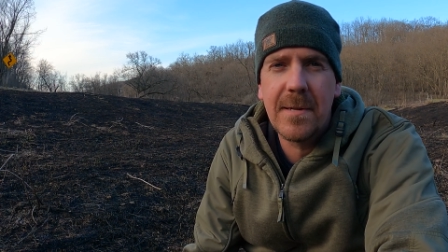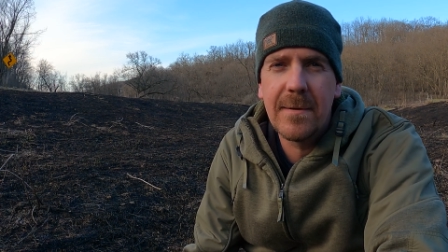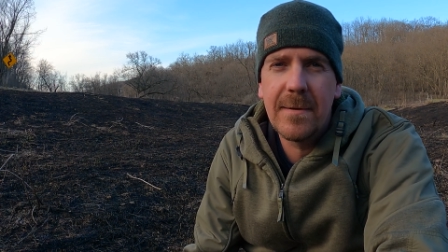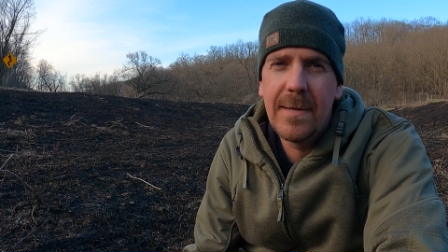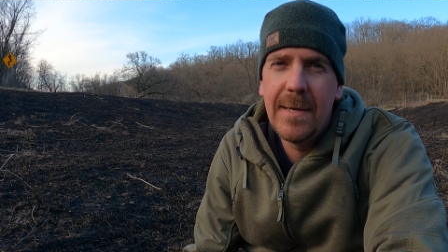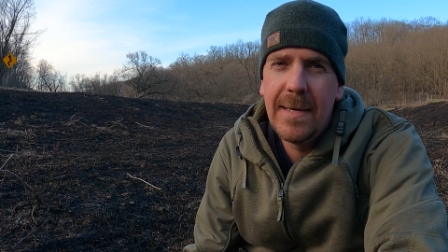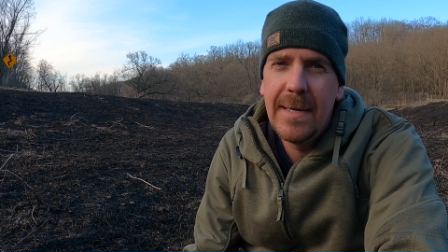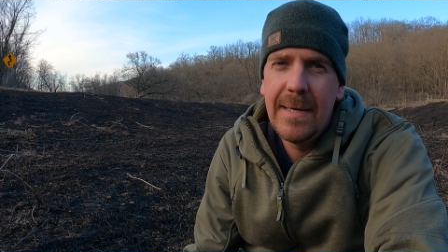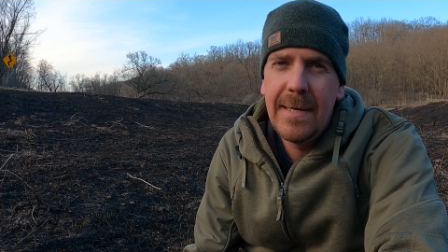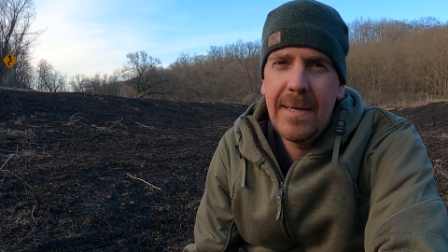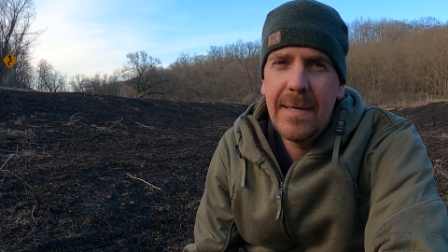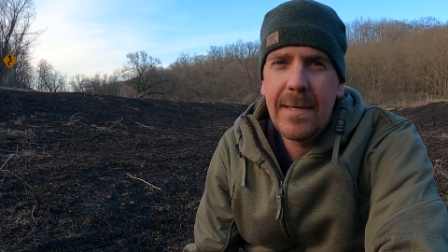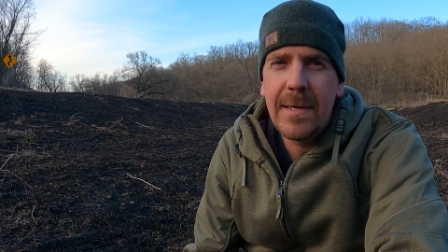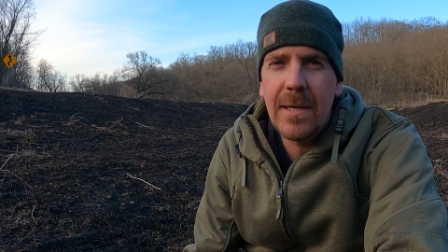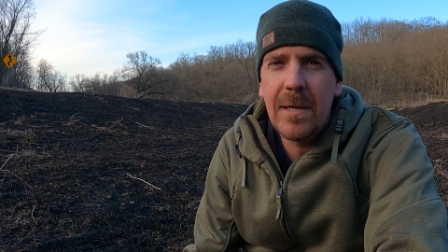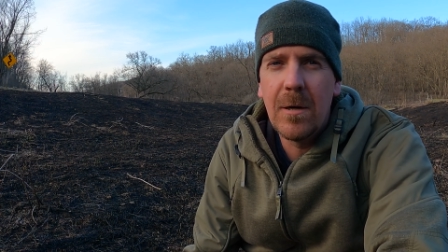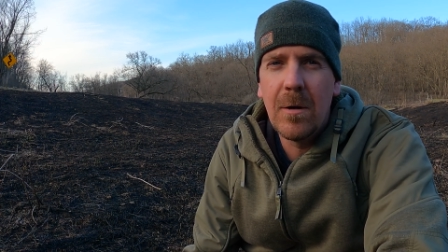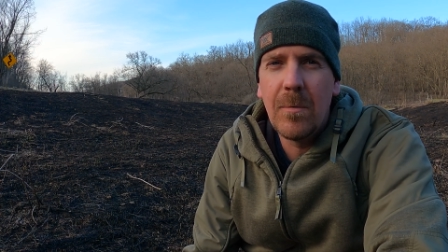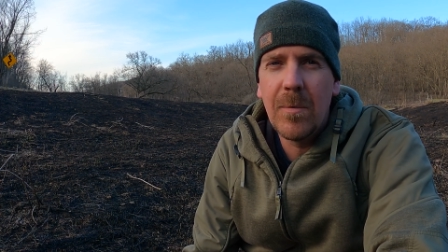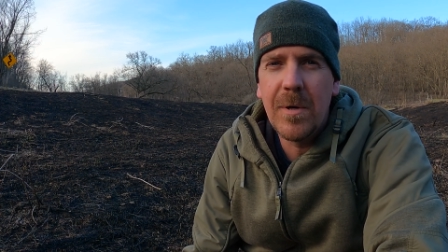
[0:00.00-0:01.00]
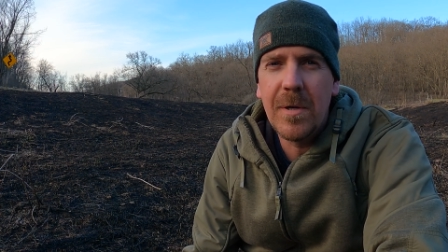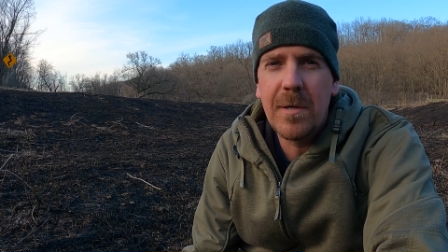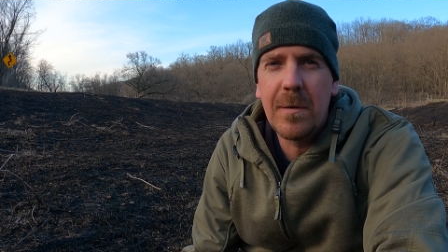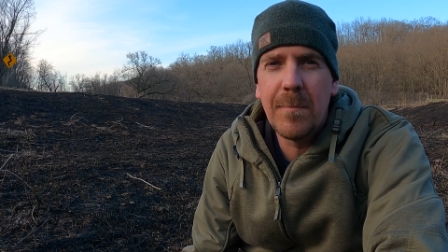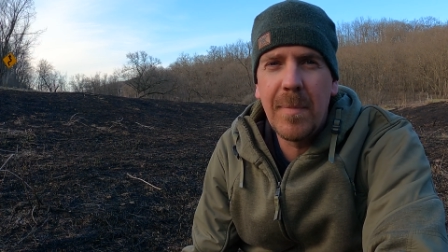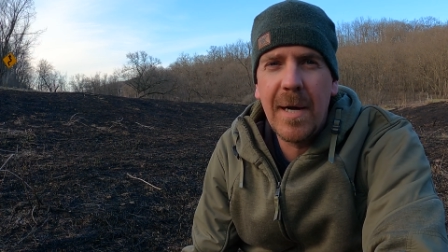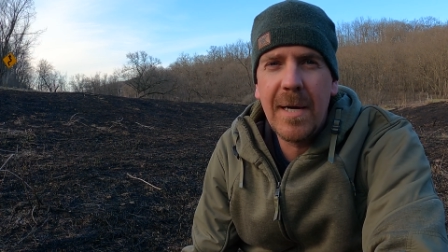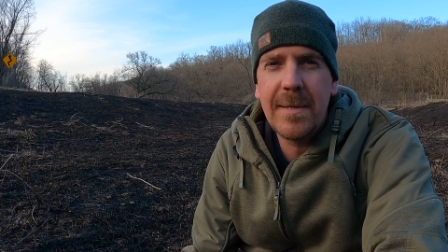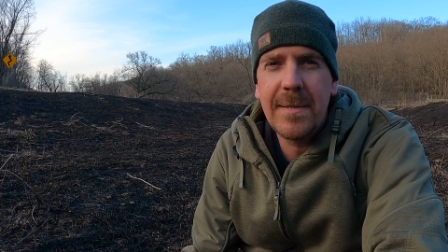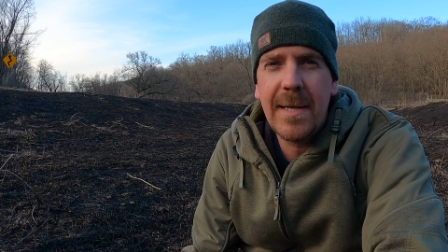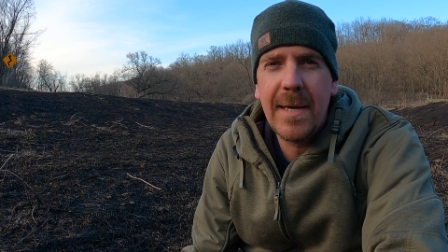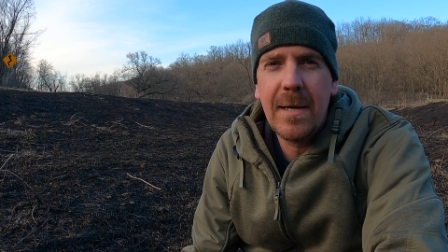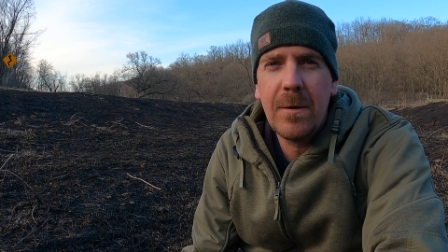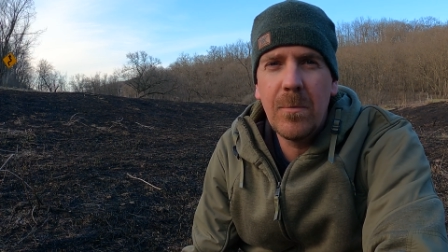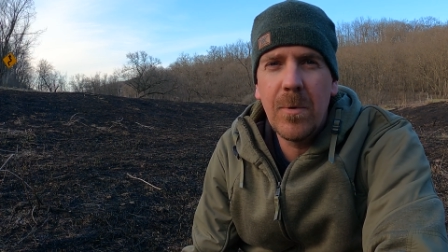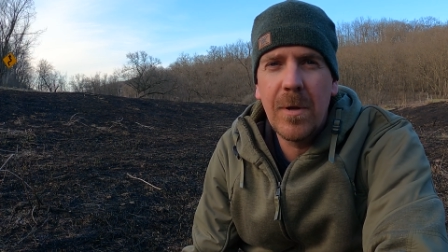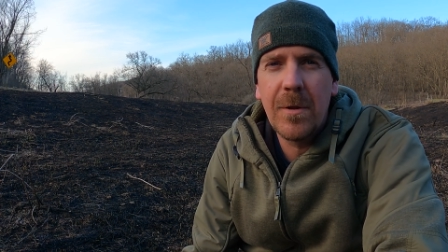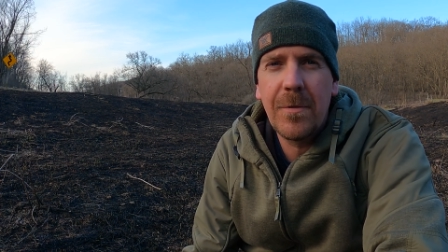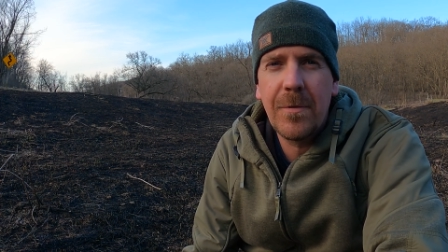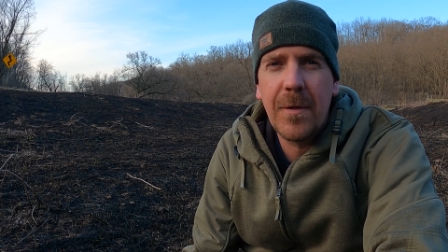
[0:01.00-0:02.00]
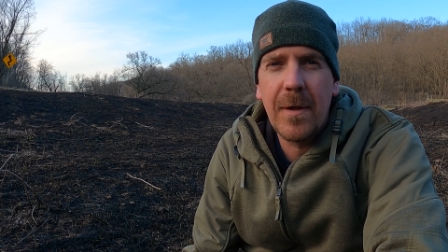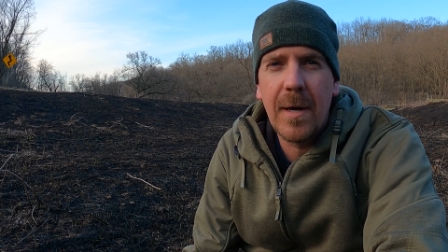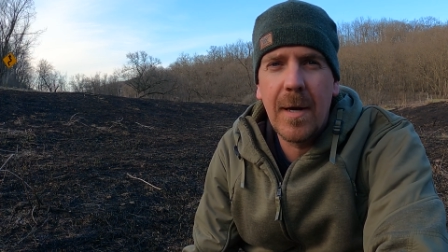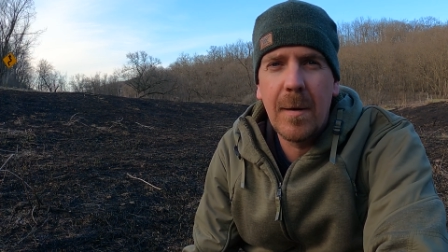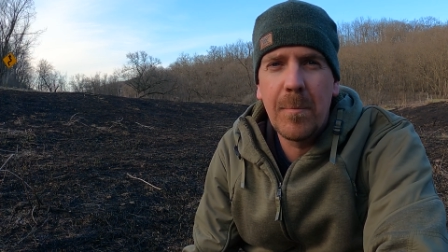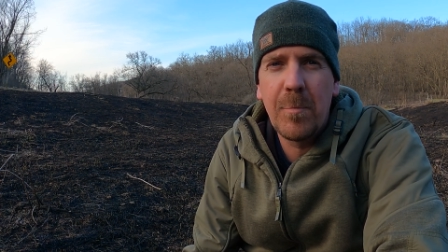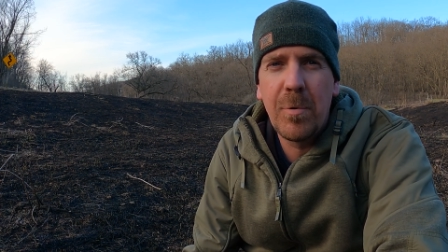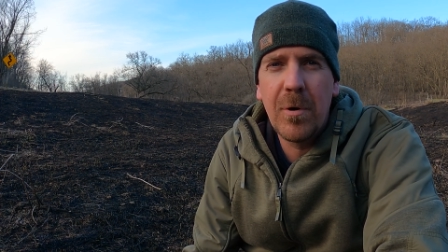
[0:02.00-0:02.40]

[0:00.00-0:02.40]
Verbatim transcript: And, you know, when you combine that with uh,